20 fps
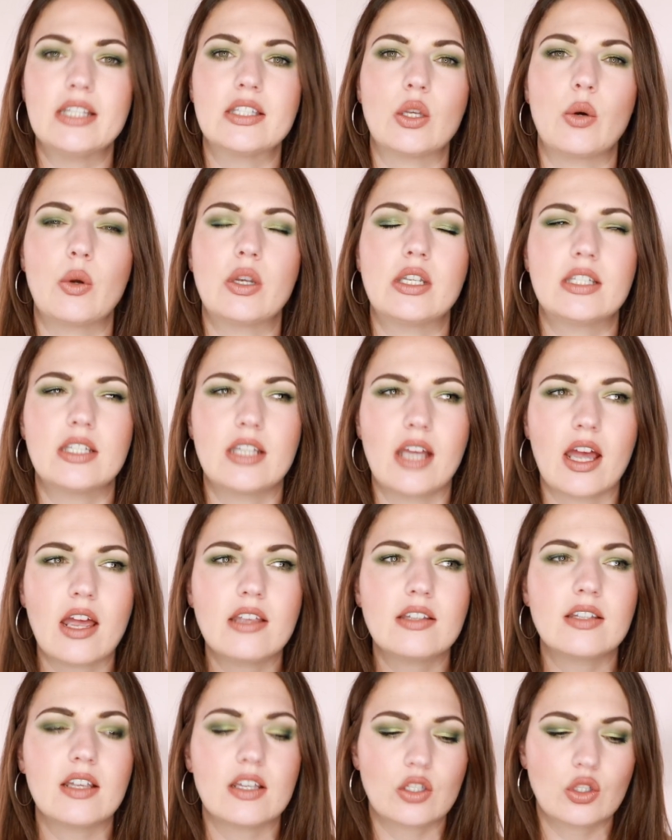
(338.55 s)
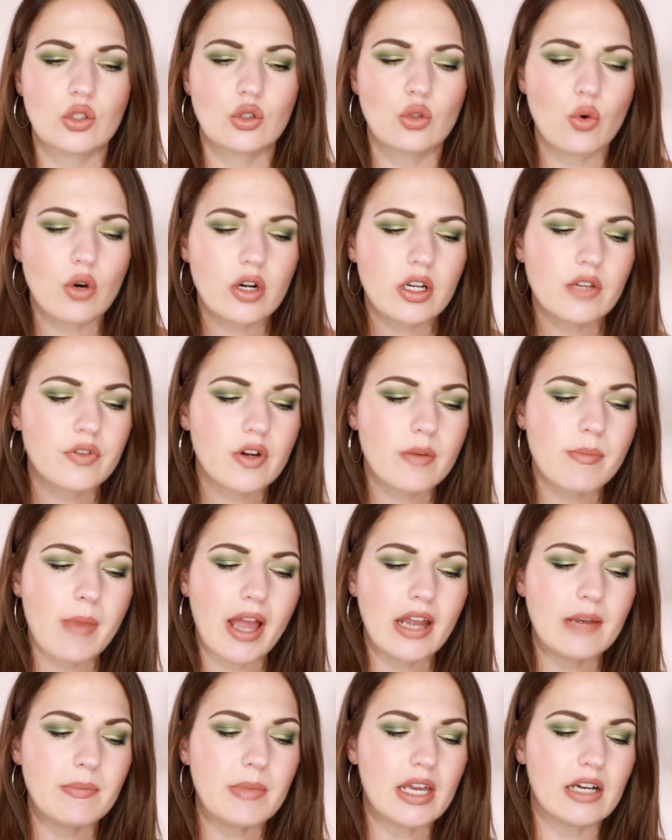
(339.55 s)
So it does sort of
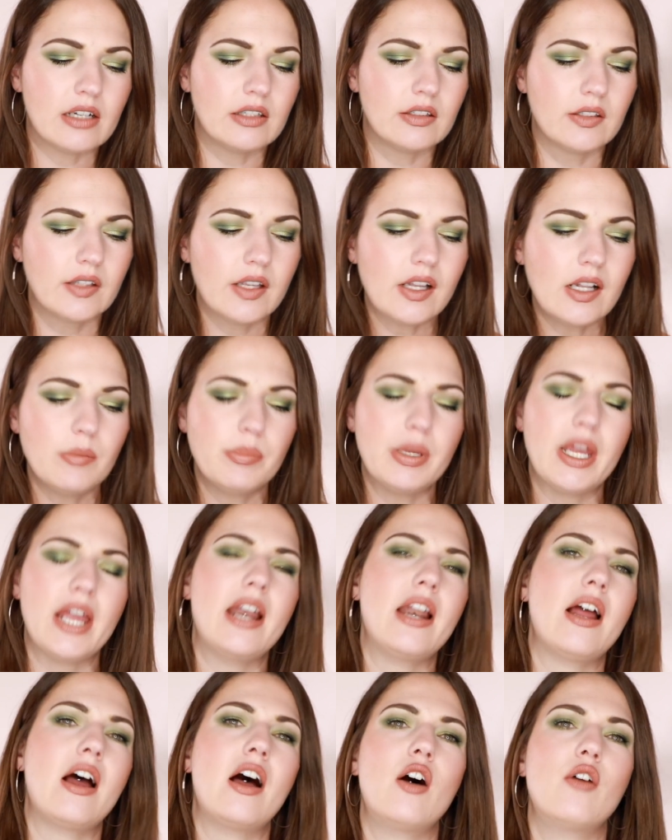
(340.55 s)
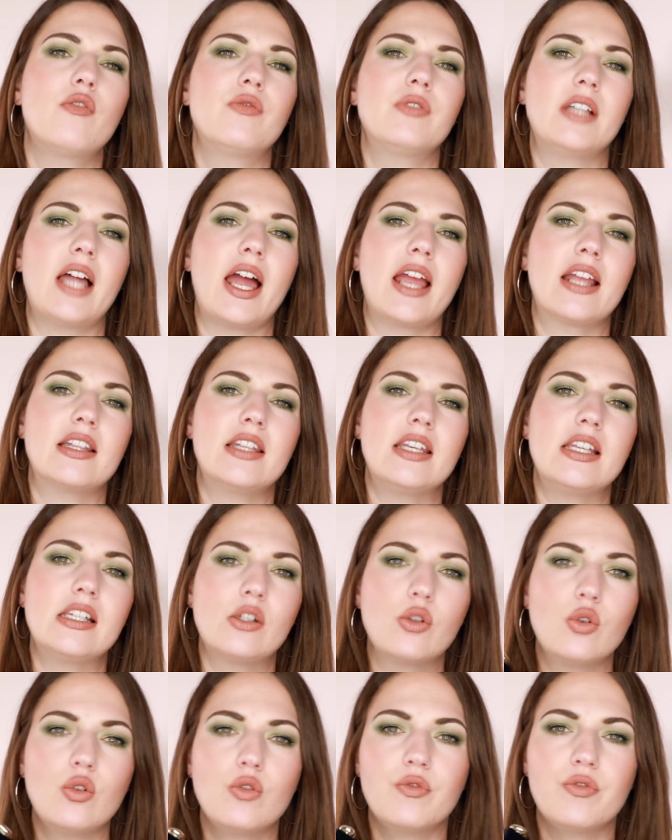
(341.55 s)
remind me a little bit of like the
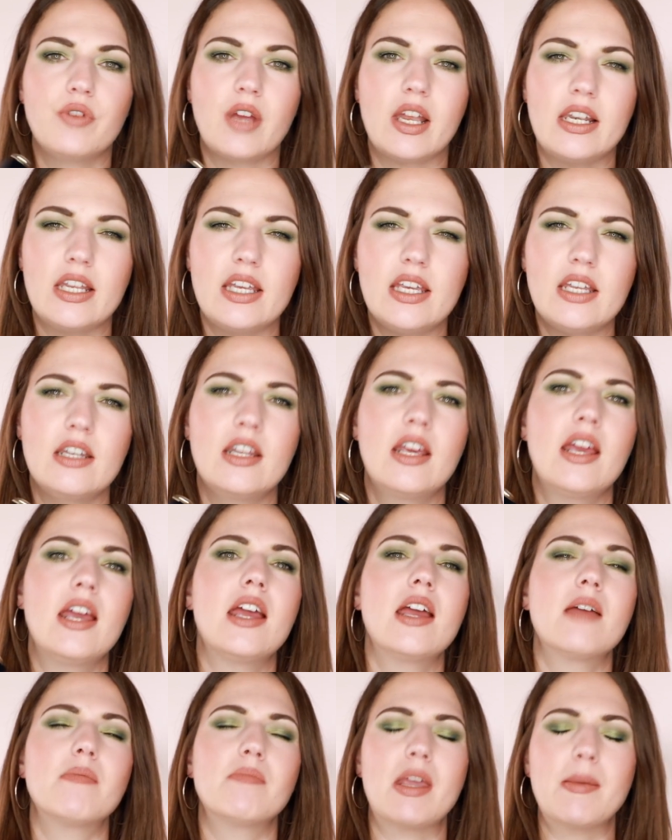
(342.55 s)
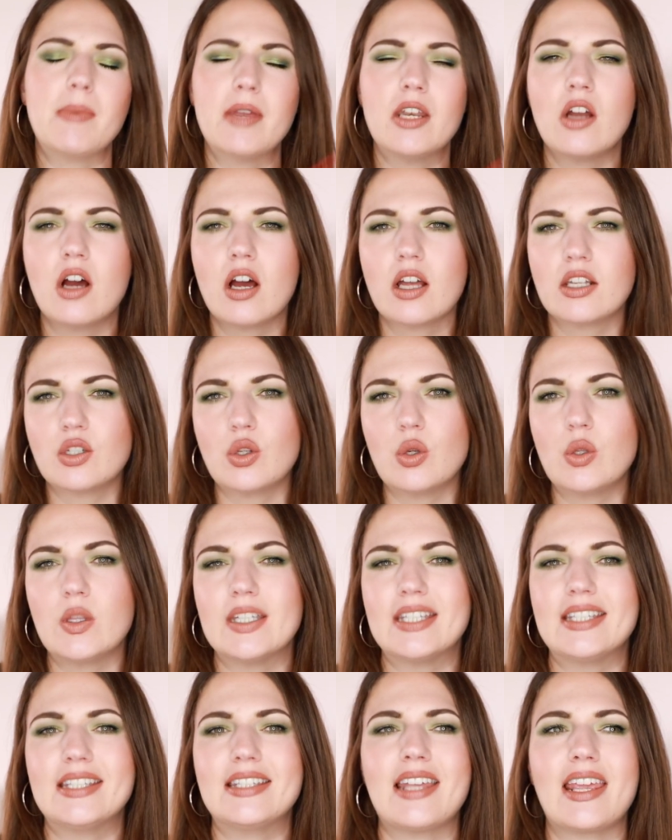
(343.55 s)
Lune Féline, maybe not to the
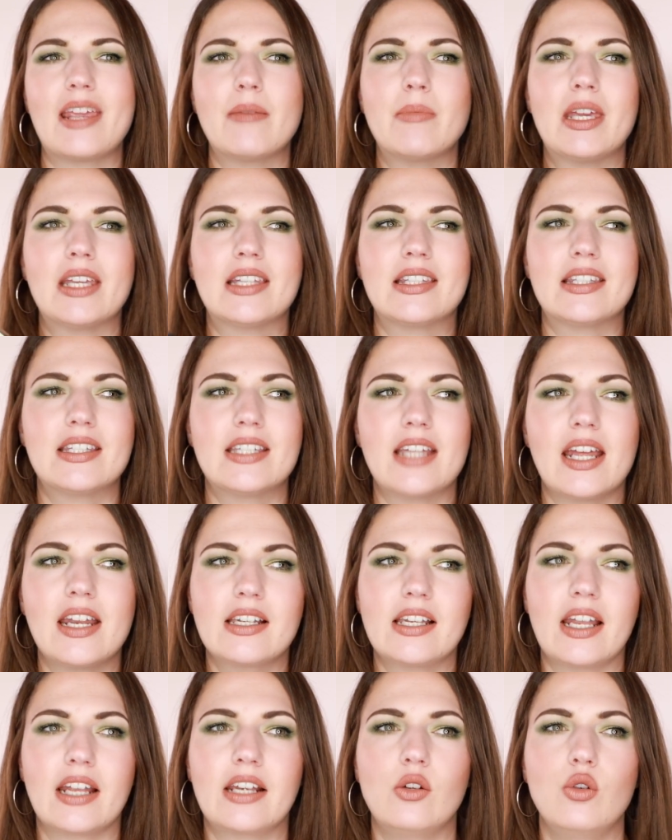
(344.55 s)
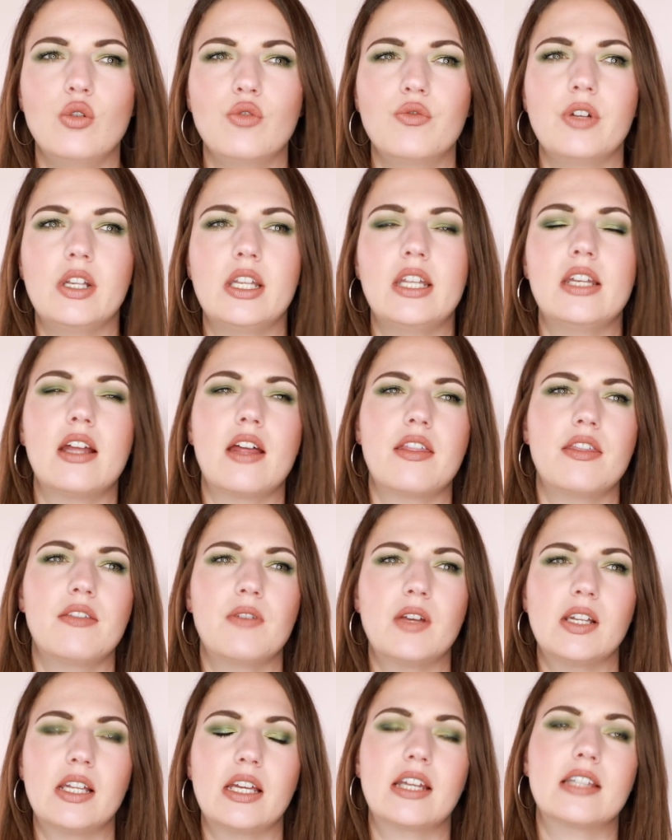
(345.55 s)
same extent. Like Lune Féline, I
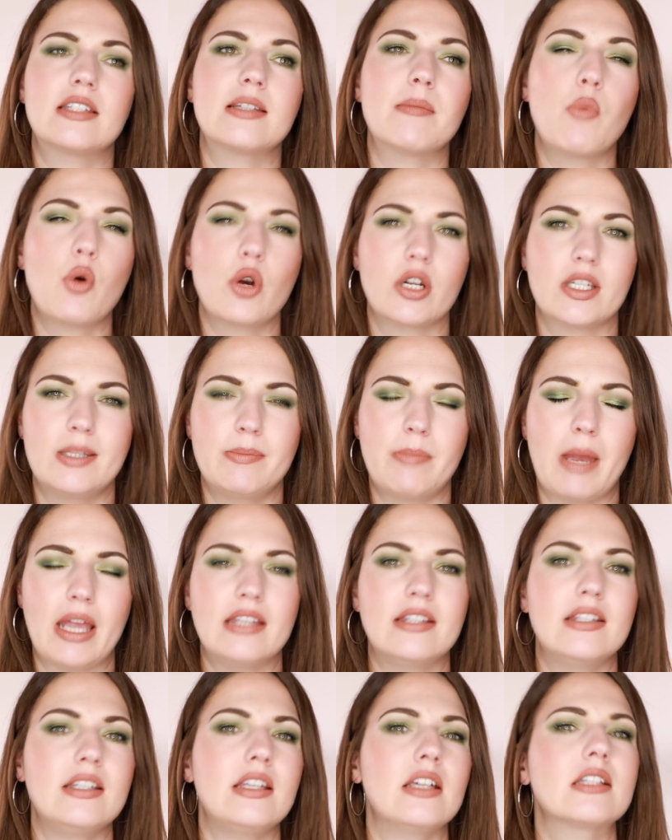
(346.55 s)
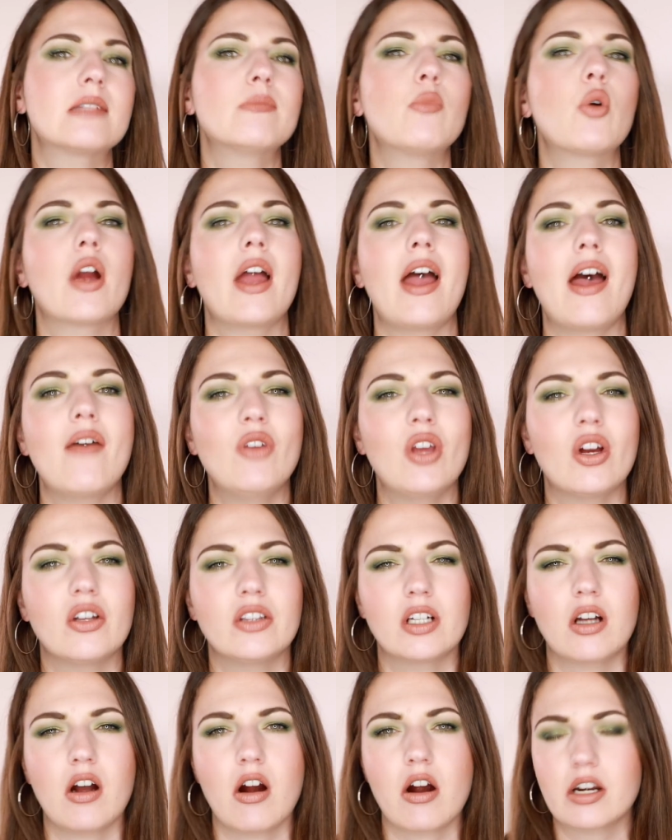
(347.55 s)
feel like it's more spicy. It's more heavy on
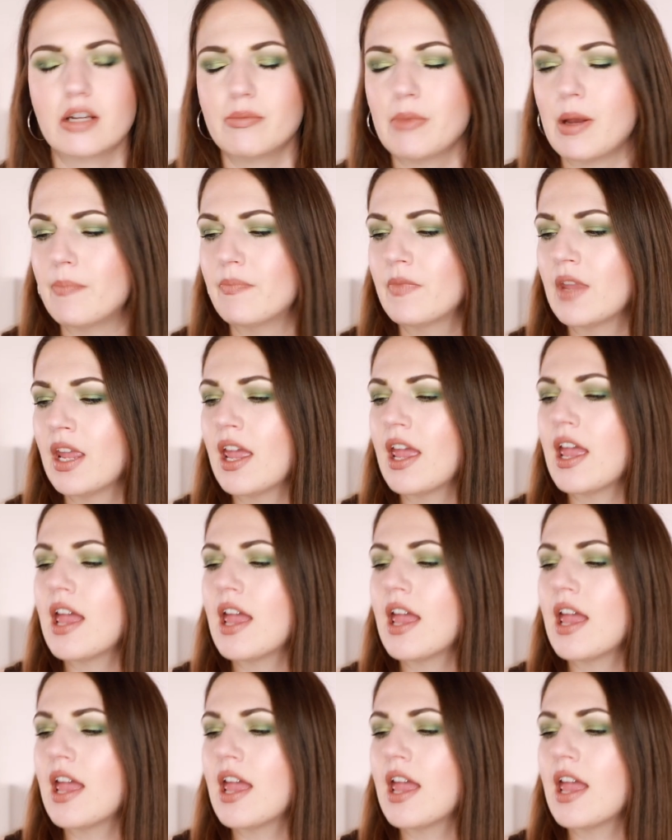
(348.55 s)
the cardamom.